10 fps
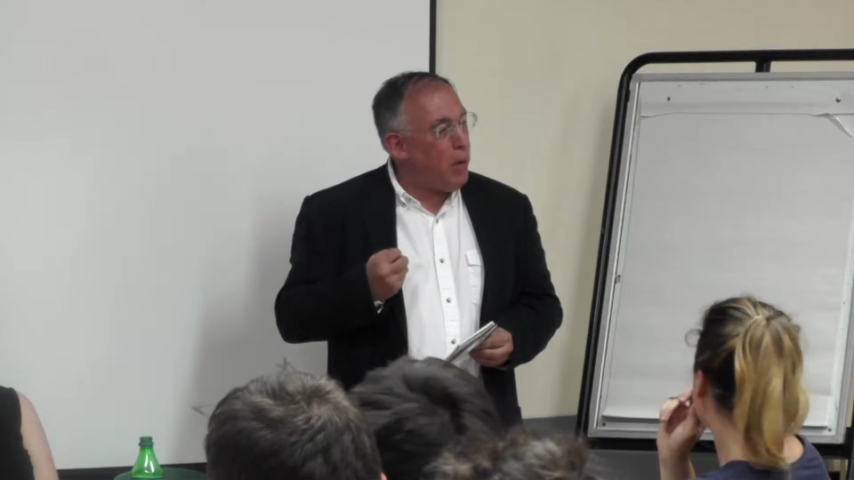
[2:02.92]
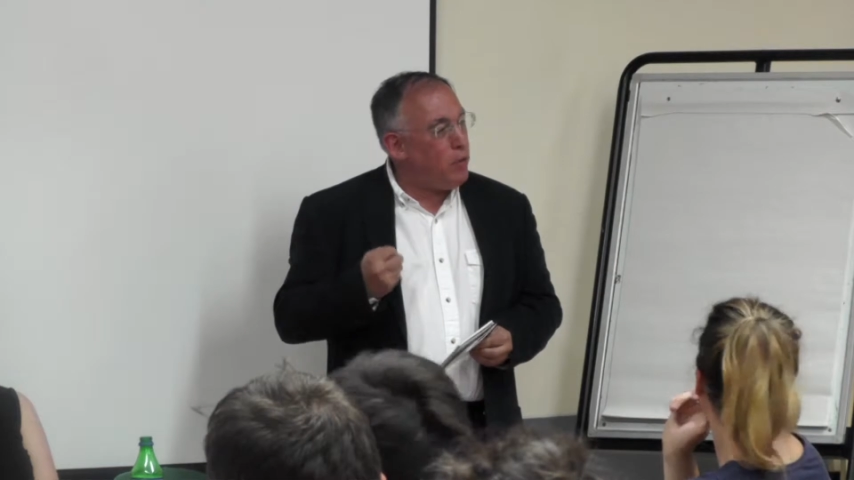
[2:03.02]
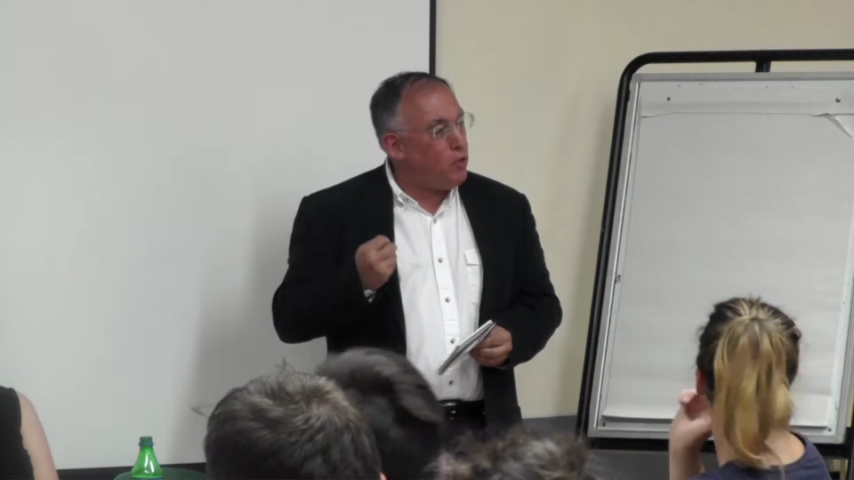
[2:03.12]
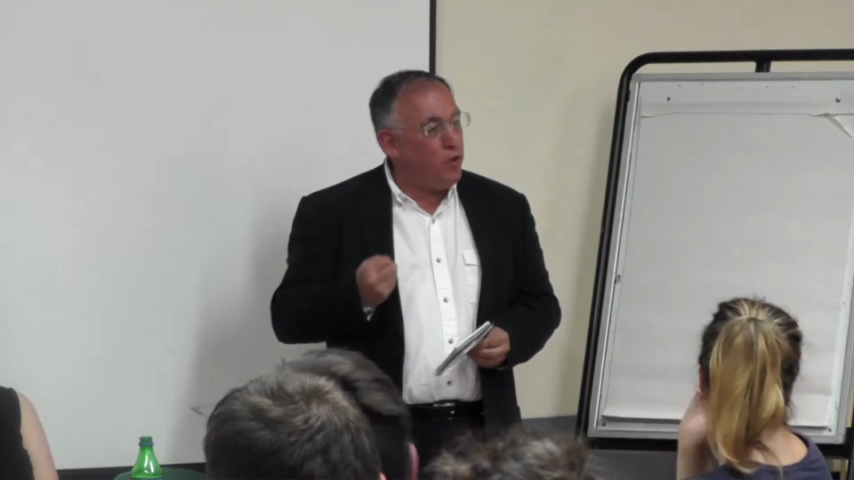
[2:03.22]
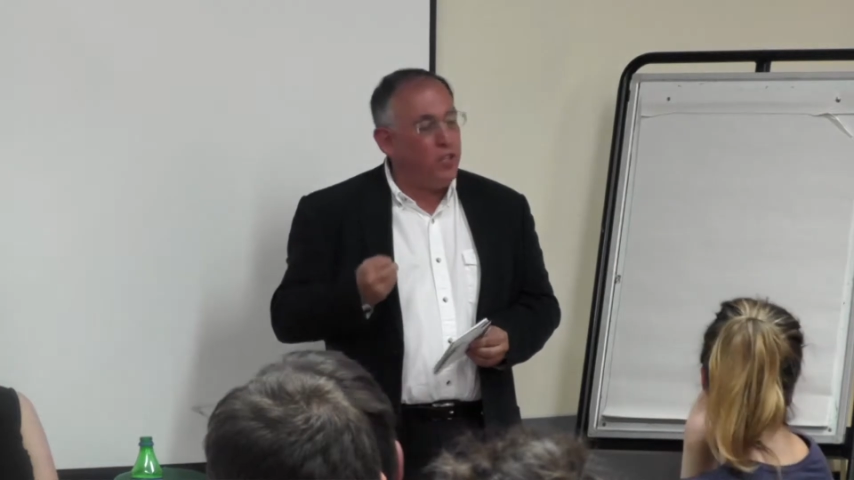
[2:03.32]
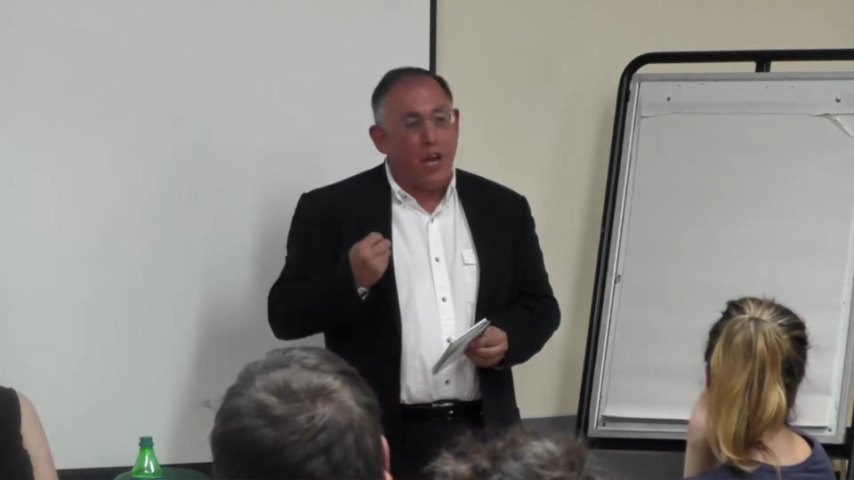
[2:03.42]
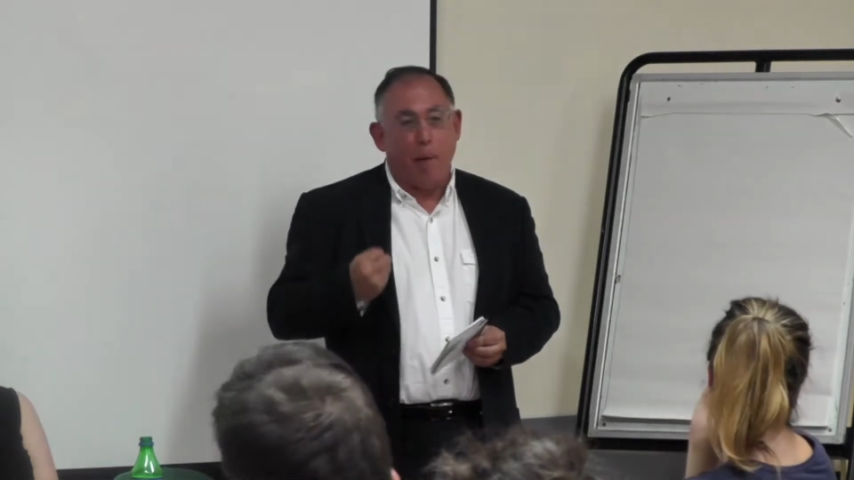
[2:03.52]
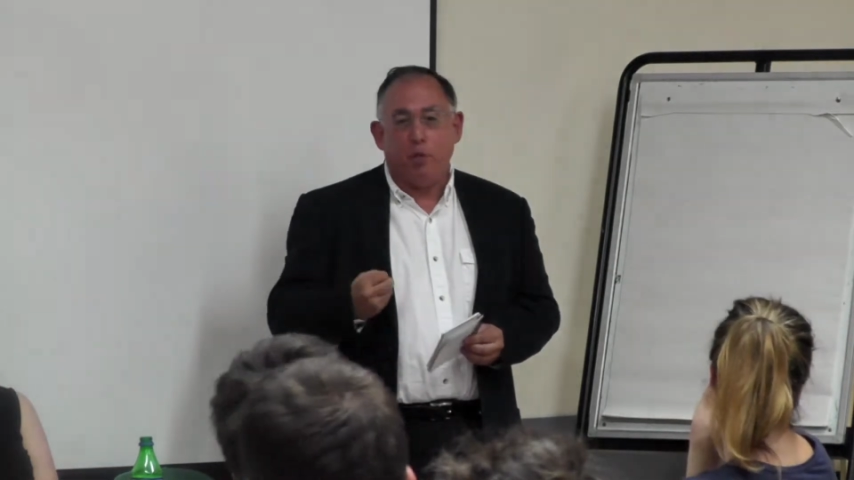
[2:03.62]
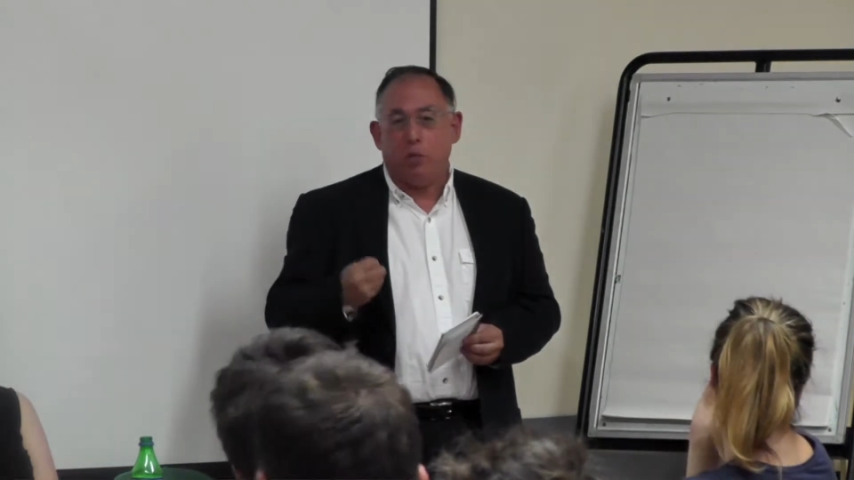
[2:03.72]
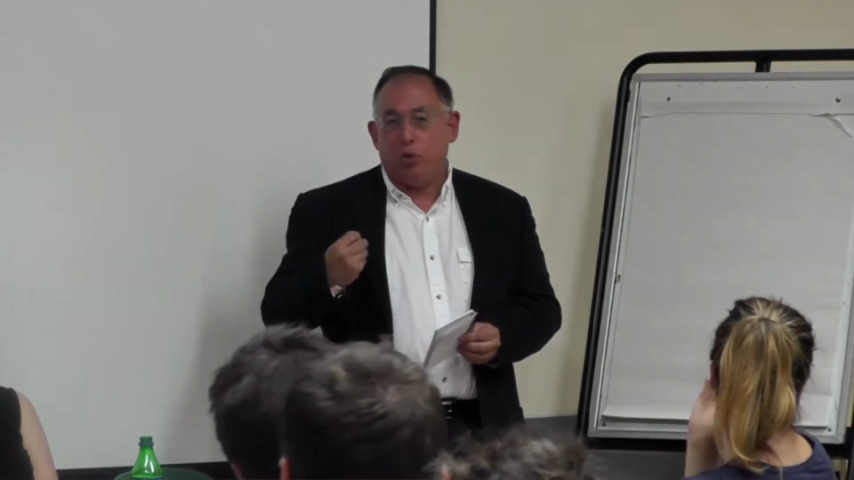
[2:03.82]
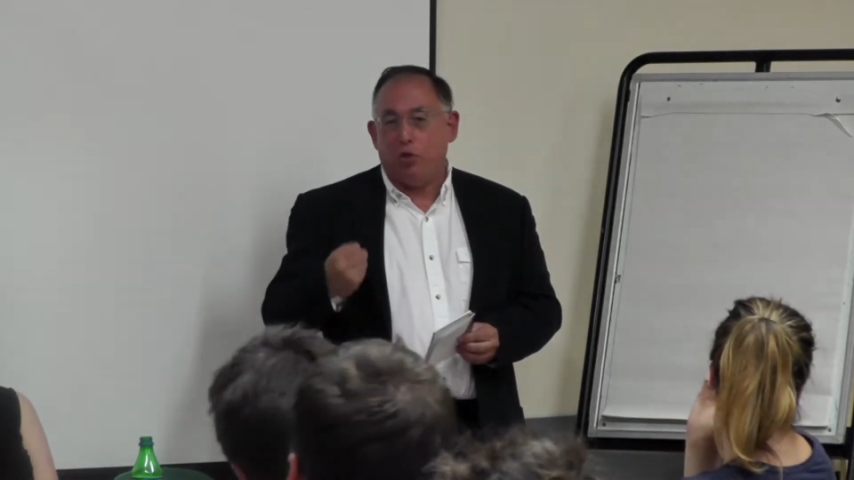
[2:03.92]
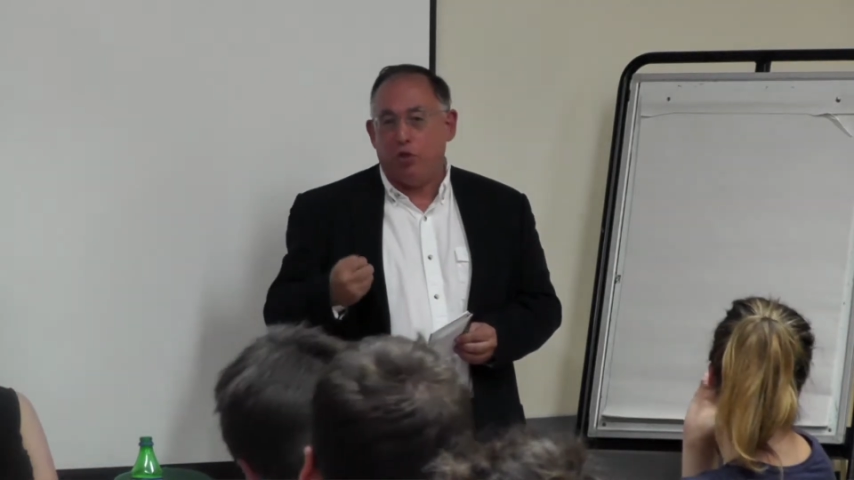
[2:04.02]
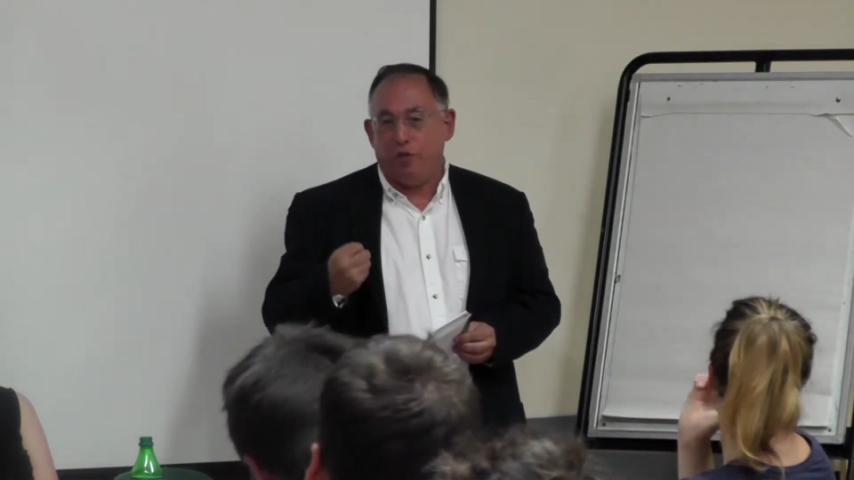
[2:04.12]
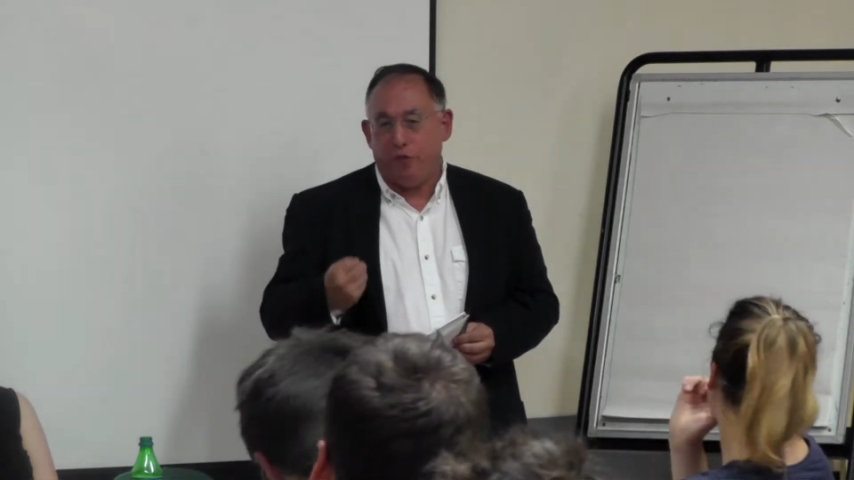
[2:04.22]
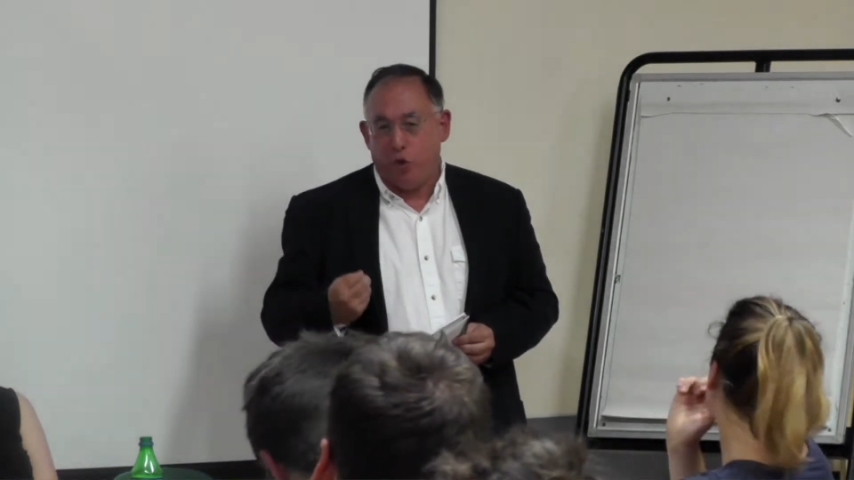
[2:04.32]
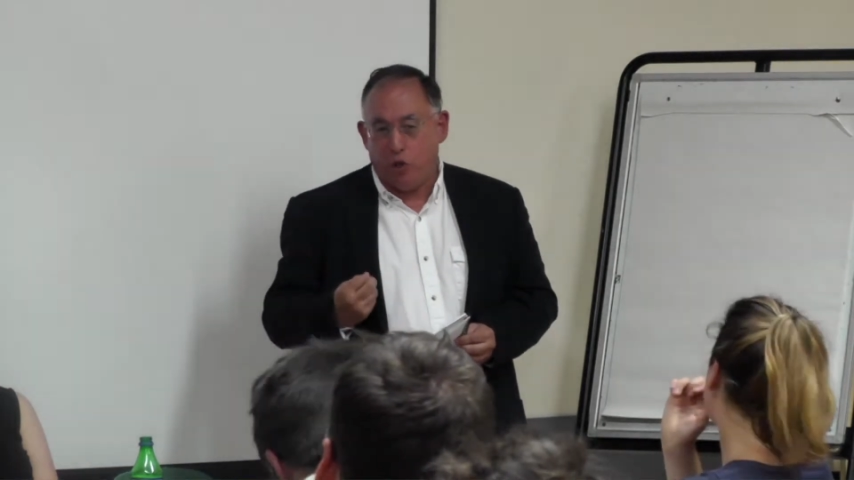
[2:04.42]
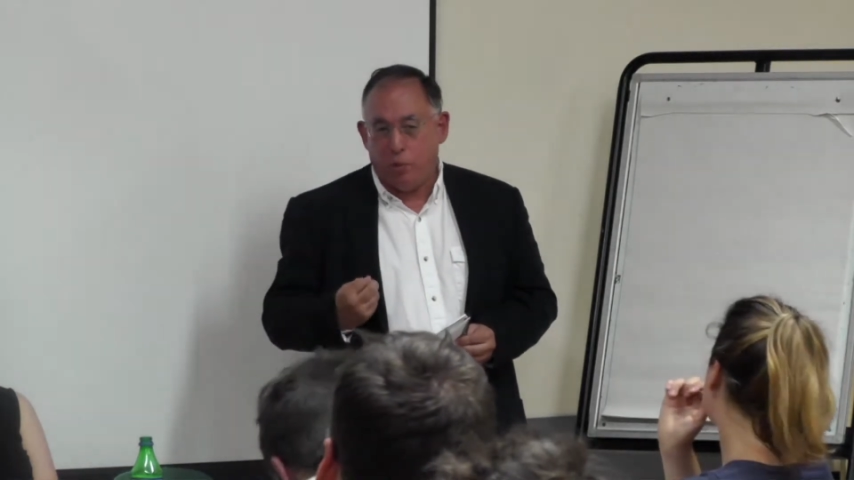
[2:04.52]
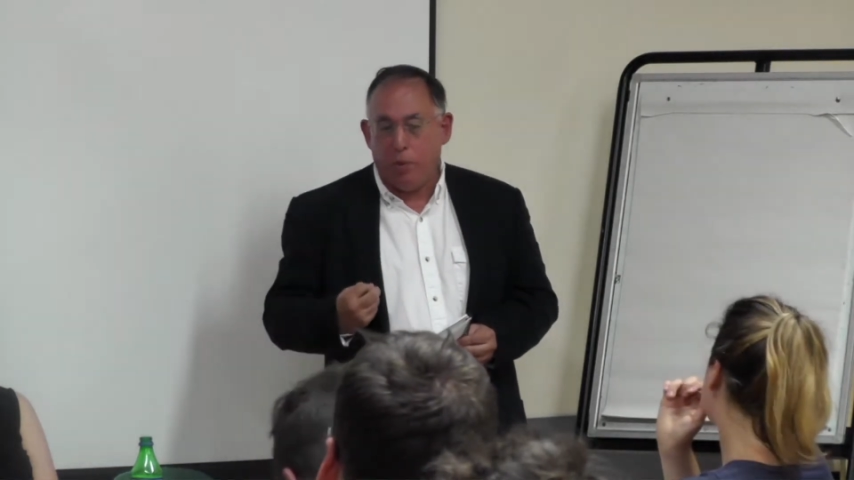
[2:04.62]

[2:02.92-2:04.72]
a return to capitalism, a return to feudalism.